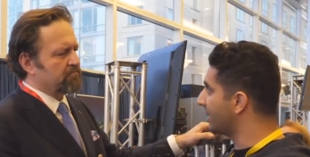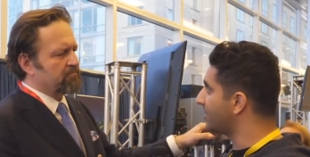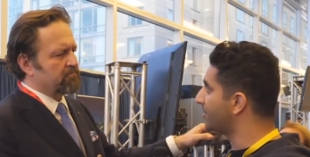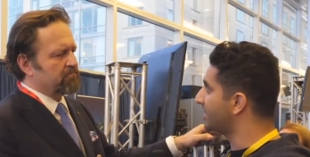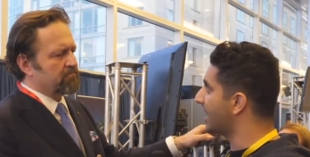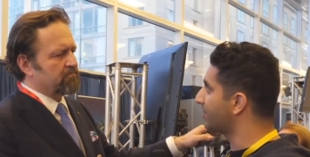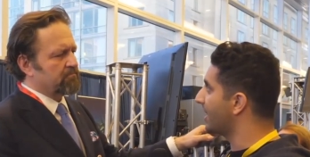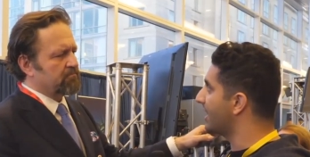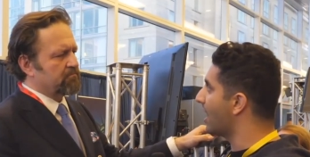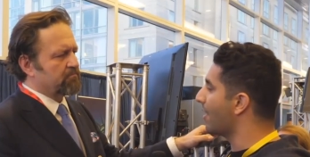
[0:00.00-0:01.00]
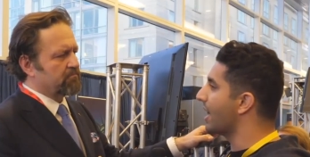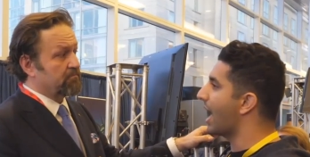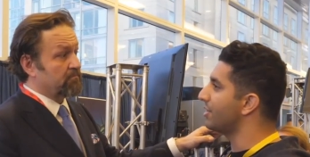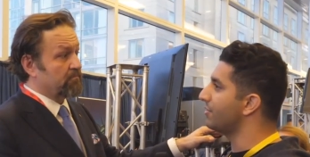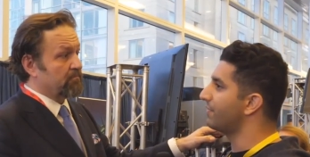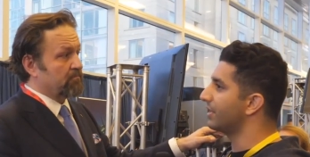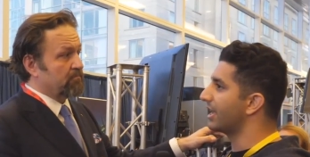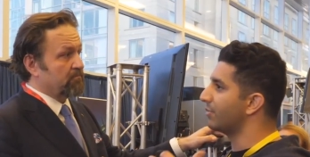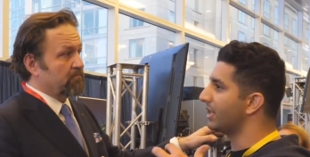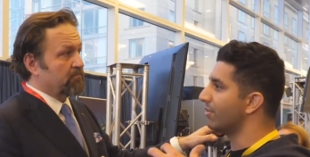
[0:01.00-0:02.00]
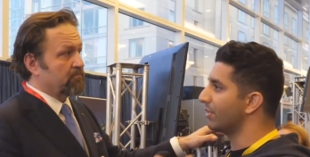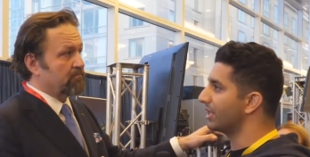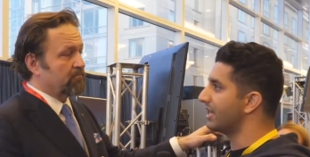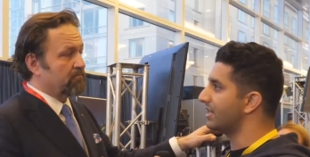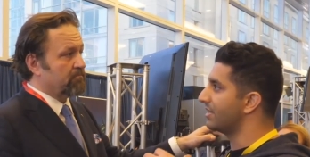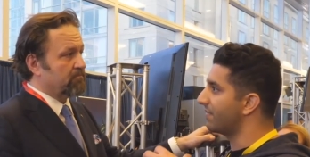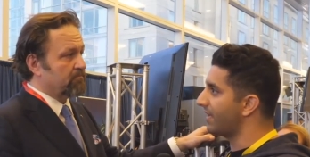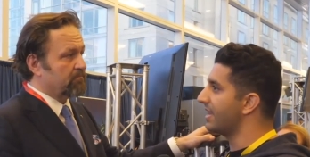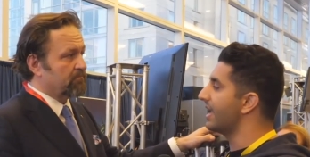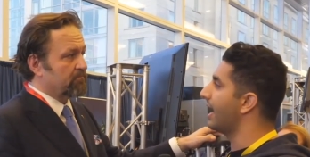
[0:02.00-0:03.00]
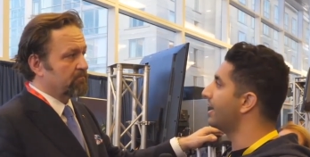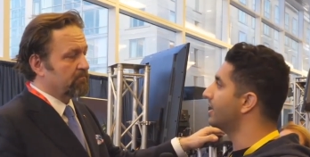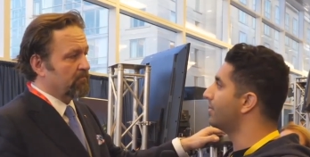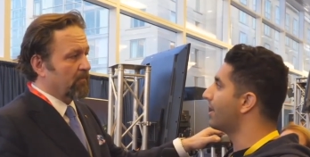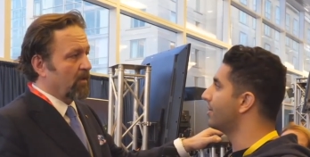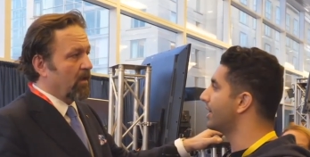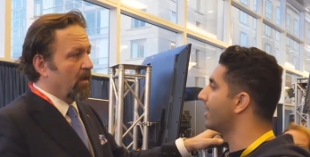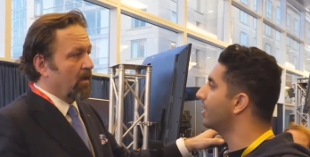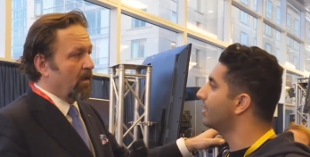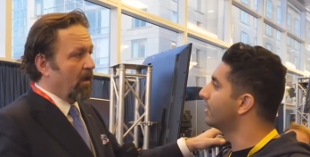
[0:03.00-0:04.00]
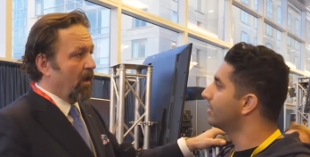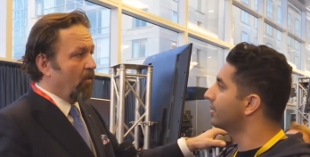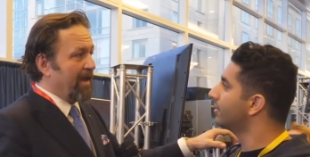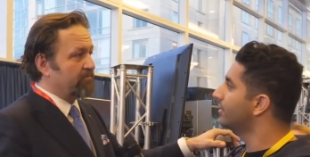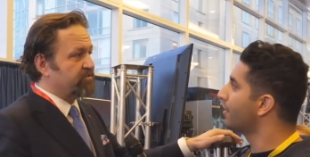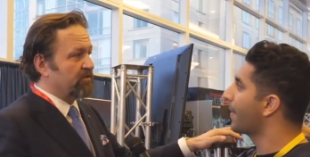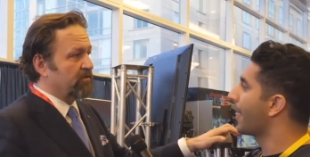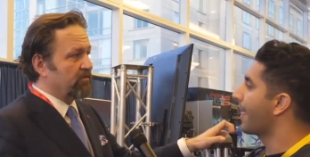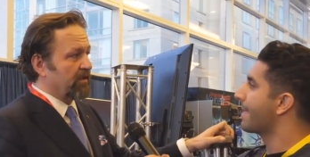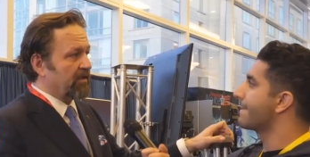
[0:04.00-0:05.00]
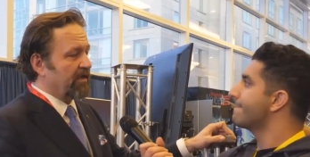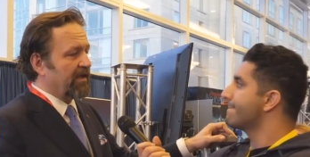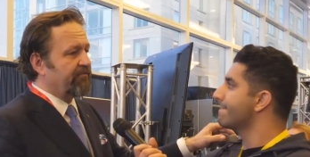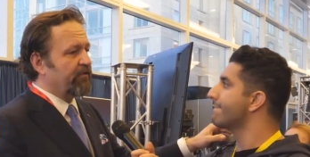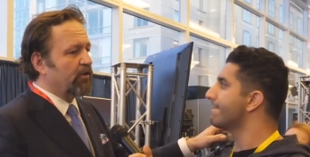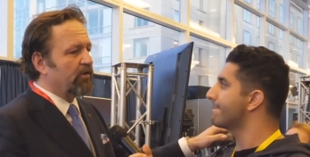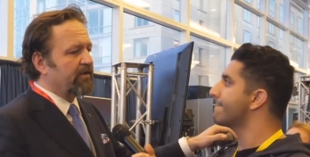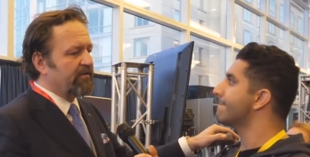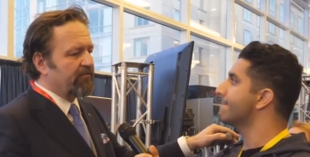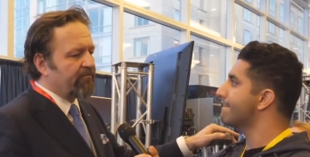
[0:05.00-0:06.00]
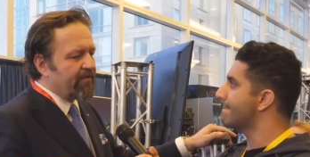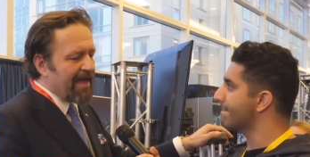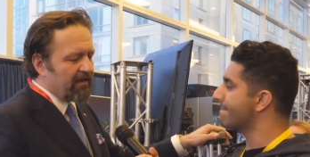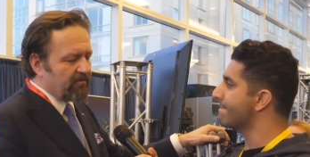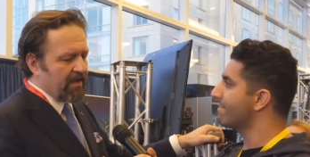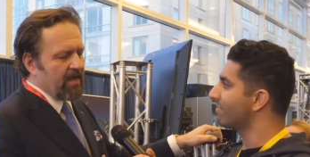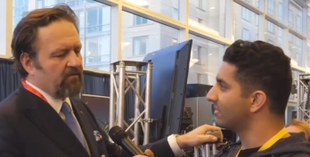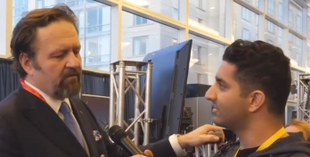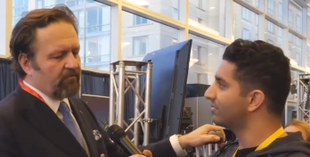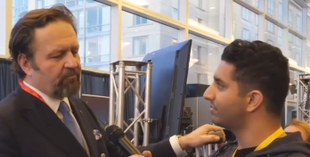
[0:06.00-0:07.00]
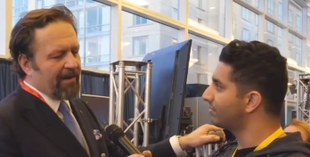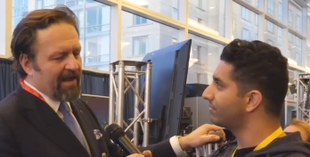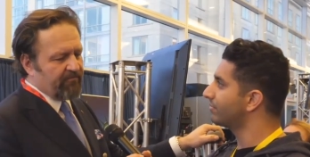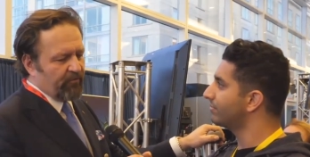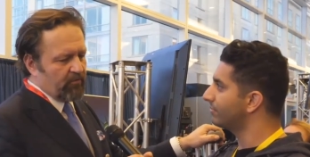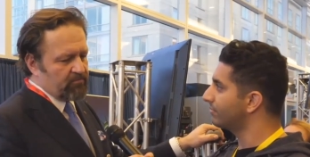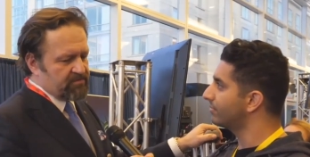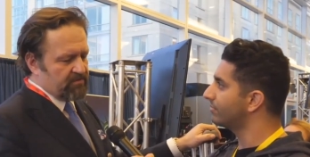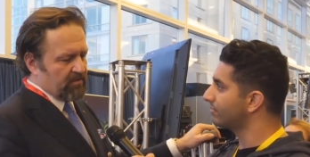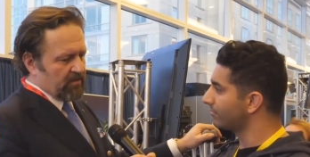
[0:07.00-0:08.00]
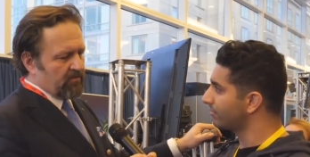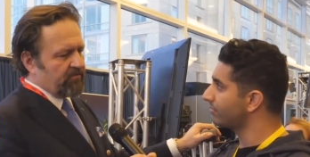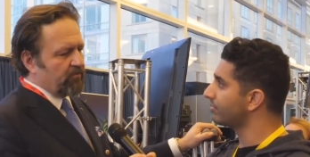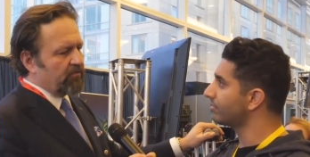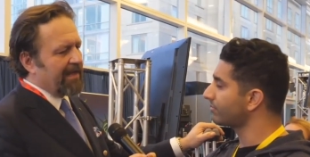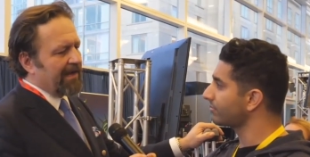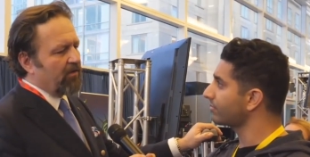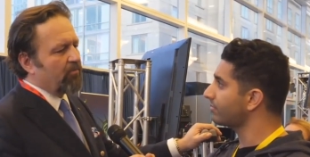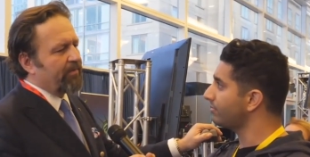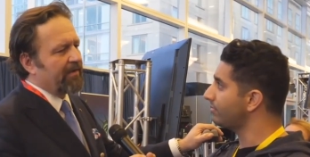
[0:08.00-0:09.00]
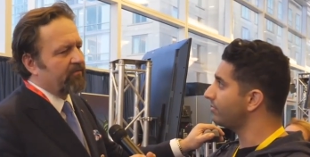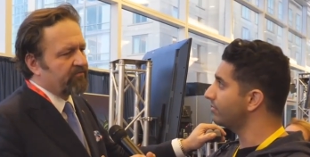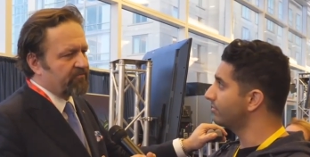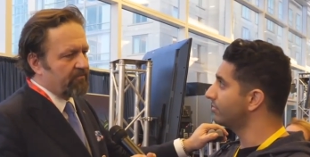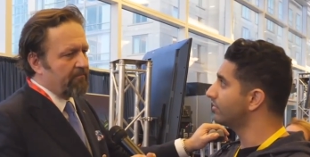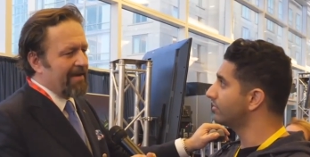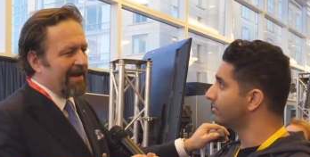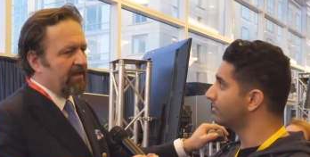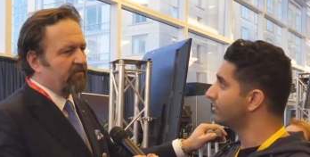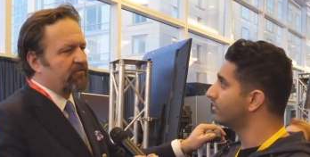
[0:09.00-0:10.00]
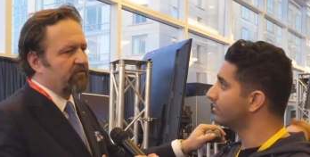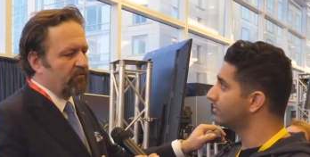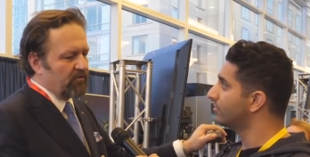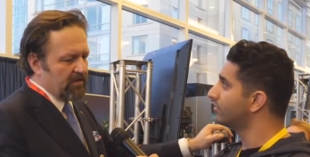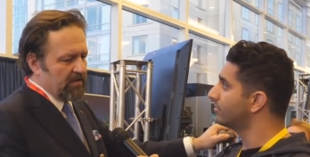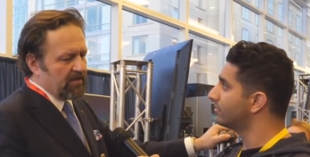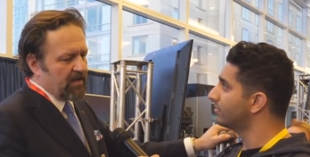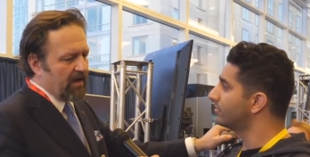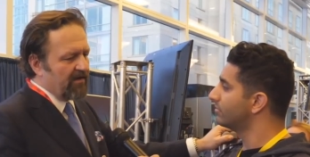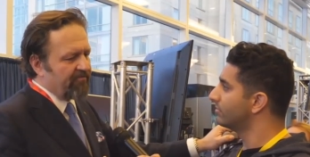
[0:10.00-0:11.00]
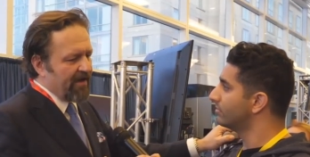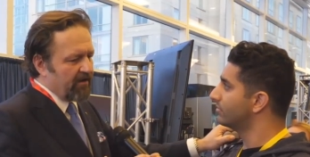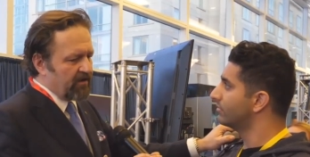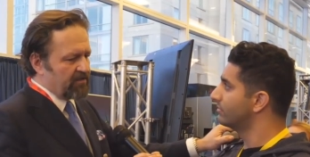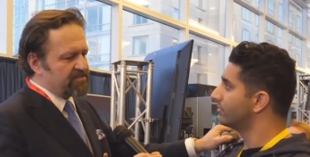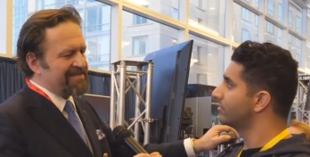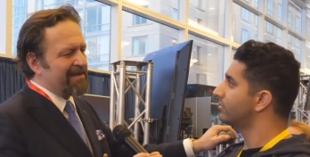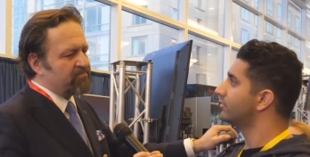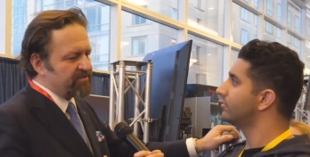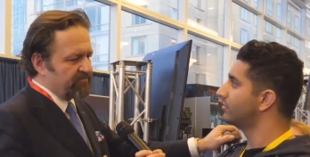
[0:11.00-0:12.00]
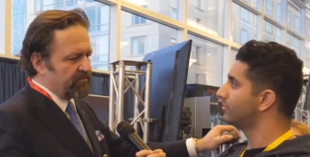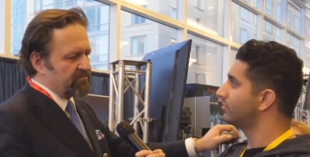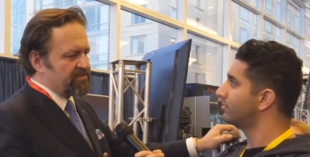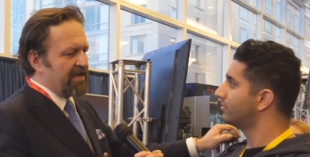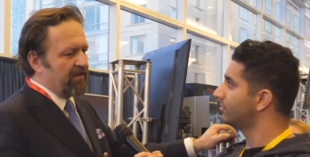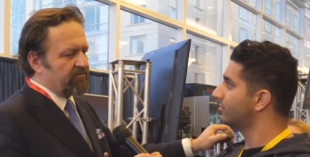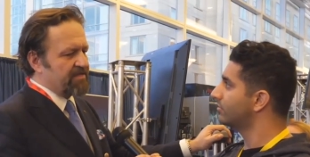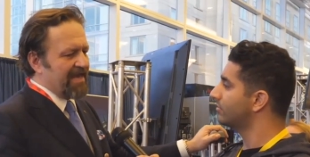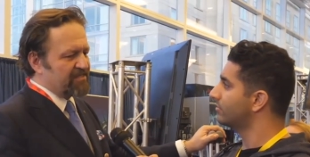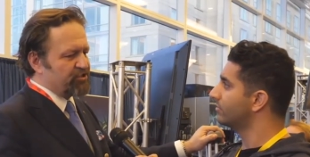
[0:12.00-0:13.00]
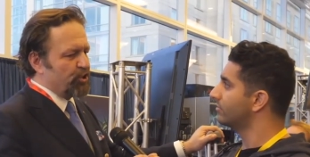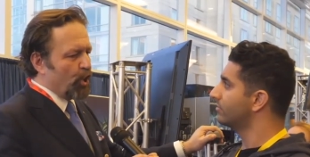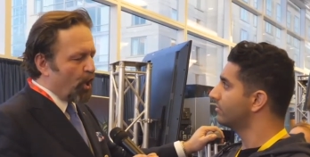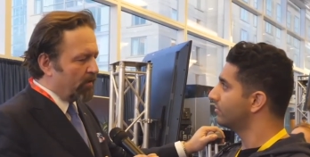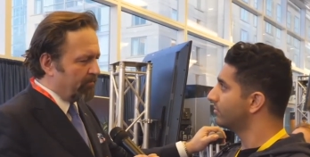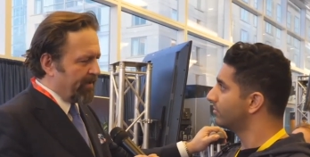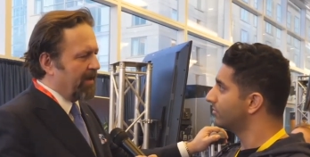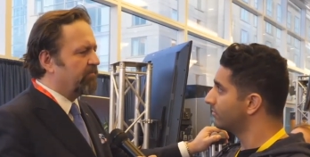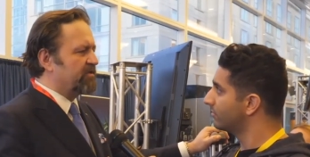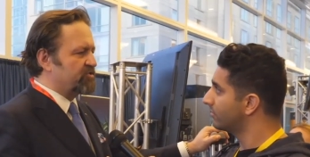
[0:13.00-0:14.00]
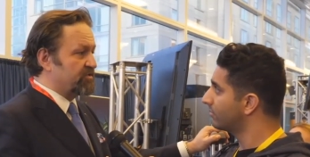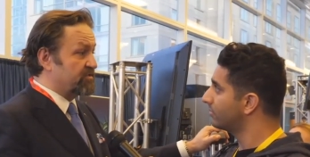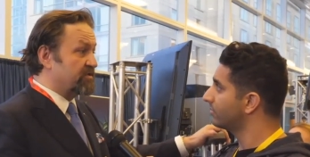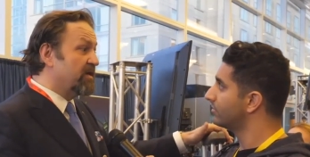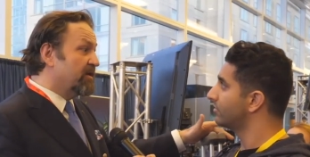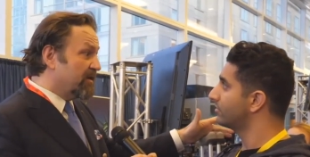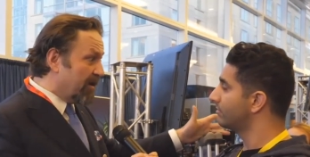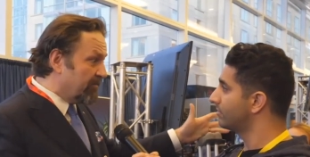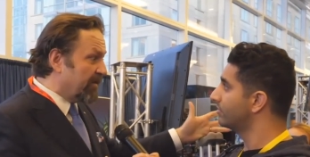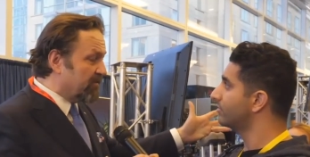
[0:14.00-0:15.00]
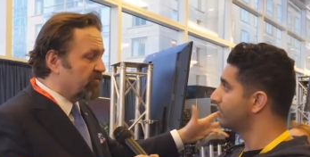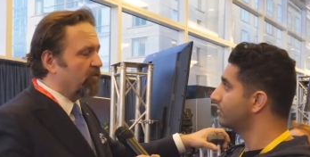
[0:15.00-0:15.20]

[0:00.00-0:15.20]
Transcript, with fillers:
Speaker 1: need to protect right now, and how do you feel like we can really defend that in the modern day? Oh, absolutely. If you look at the fact that these platforms that through their lobbyists manage to carve out an exemption for themselves as non-publishers i mean the